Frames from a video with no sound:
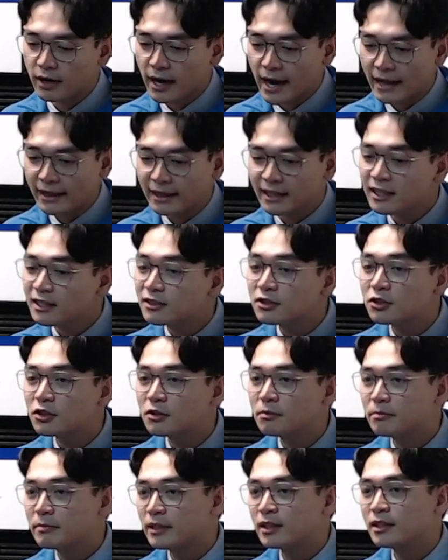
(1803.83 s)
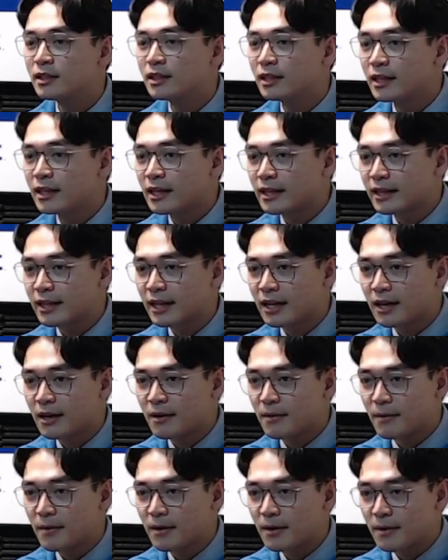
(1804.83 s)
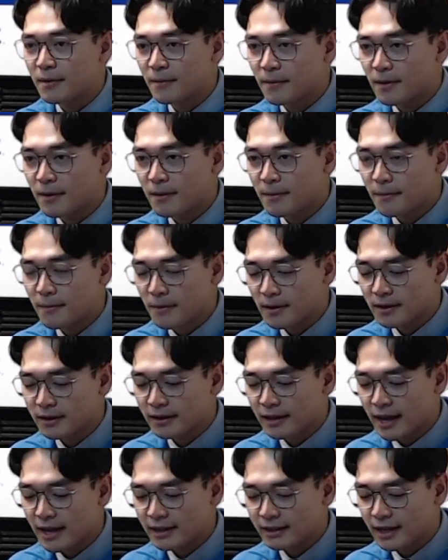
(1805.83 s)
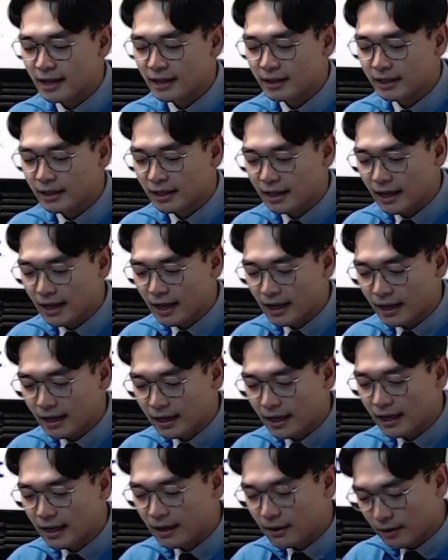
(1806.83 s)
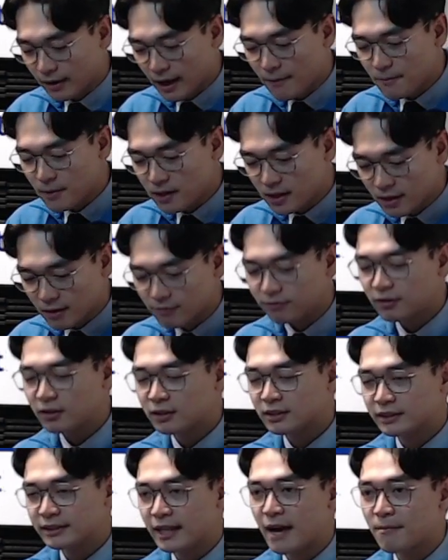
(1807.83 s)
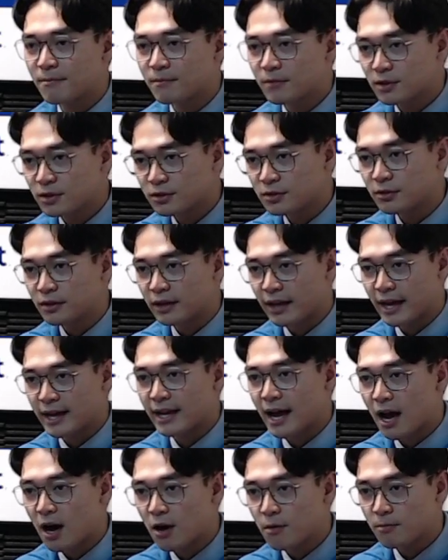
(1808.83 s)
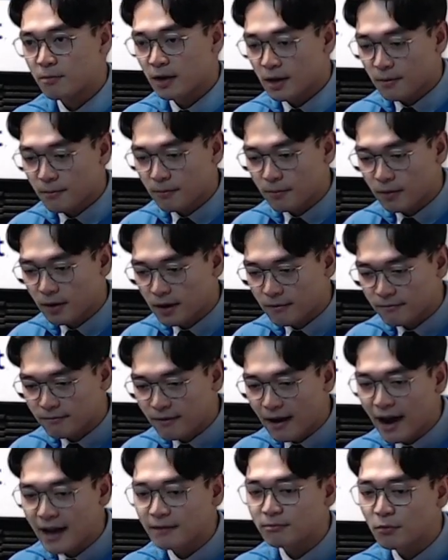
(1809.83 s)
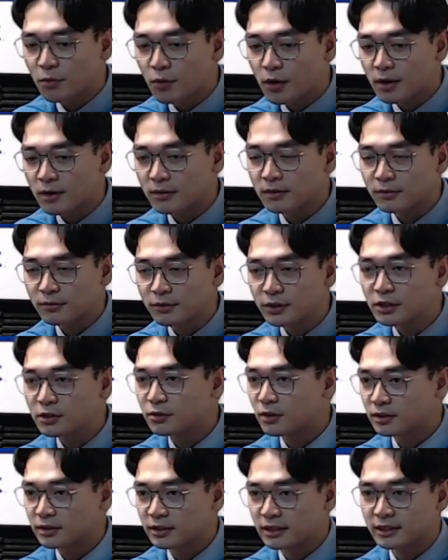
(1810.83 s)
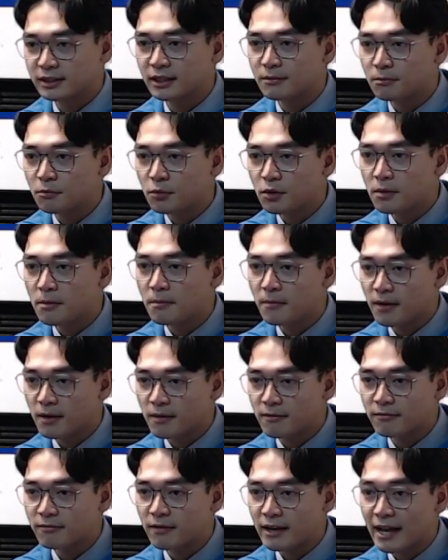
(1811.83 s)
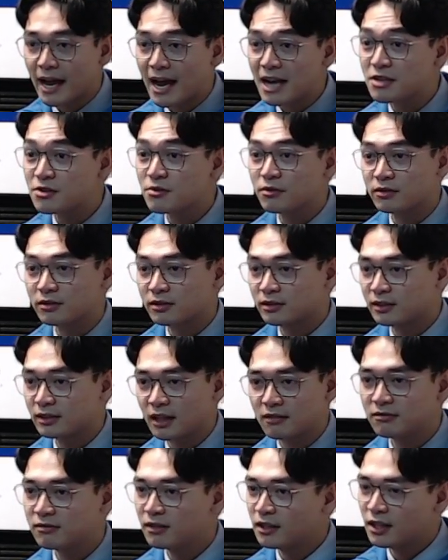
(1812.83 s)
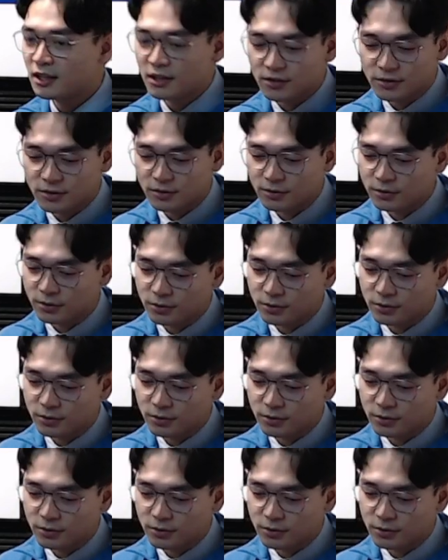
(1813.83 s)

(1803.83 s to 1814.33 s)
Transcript: I think it's a good bill. That can be the first step to can help find more resources and more financial stuff to